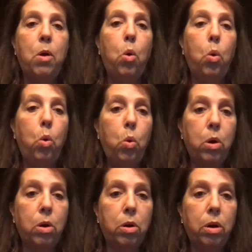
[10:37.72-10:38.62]

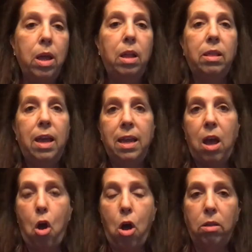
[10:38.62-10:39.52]
Or like
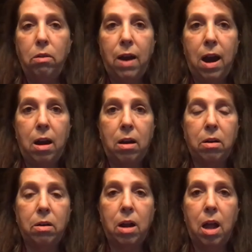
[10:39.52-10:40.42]
all of
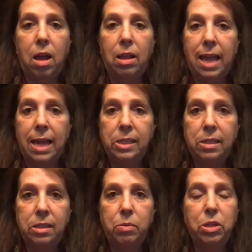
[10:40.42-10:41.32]
our
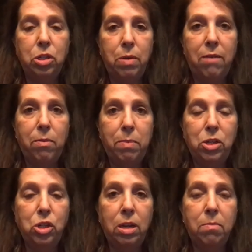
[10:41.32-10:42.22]
lessons, we do have a
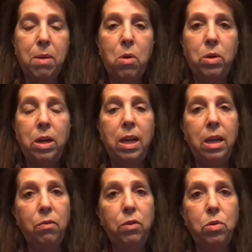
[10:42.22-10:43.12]
pitching component.
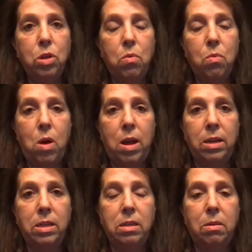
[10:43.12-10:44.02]
If you don't
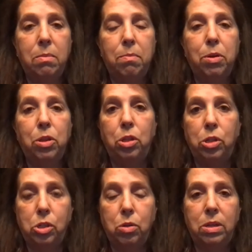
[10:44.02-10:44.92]
want to put the
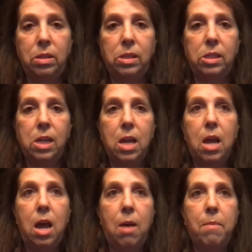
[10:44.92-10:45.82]
students
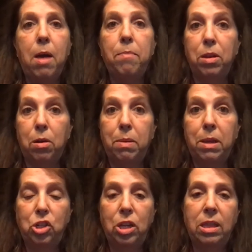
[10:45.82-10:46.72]
up there
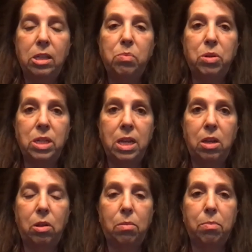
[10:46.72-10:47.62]
pitching this
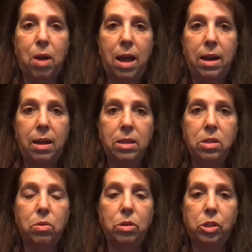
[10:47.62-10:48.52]
particular product
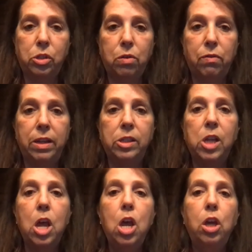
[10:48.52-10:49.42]
or service,
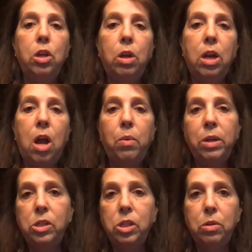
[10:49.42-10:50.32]
you can
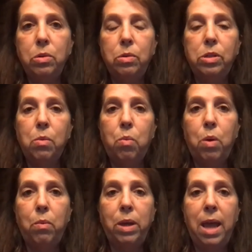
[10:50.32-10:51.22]
always use
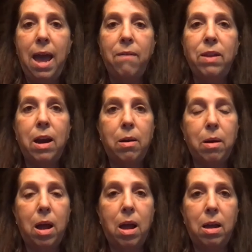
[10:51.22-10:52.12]
what we have in
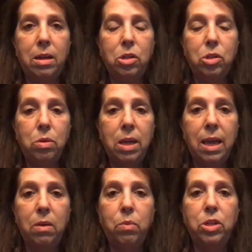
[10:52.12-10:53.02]
our
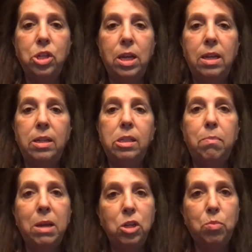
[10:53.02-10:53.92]
toolkit, which is the
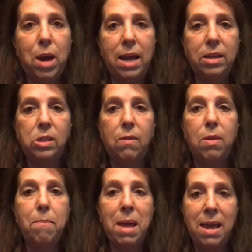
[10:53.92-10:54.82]
pitch practice of the
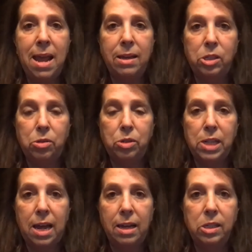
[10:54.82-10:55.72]
pen
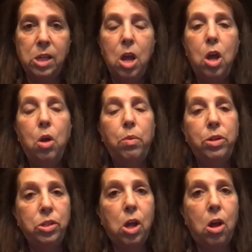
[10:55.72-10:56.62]
exercise, which
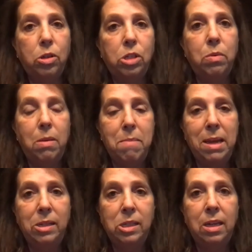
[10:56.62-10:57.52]
is also an
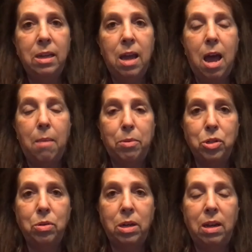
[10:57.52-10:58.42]
amazing
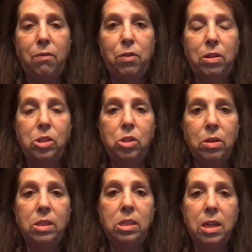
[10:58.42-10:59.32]
opportunity for the
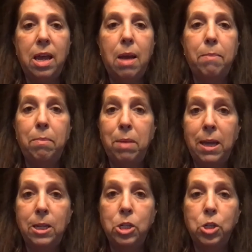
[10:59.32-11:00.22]
students to get up and
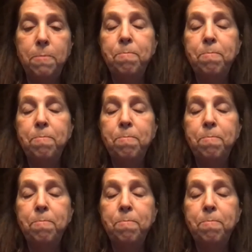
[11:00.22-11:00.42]
pitch.